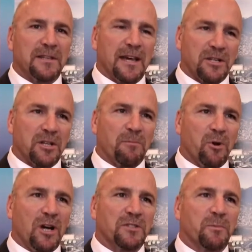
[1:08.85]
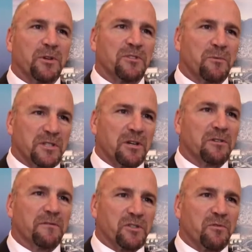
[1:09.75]
to actually prosper as a
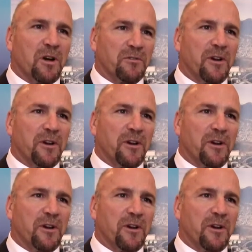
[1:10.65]
result of a strong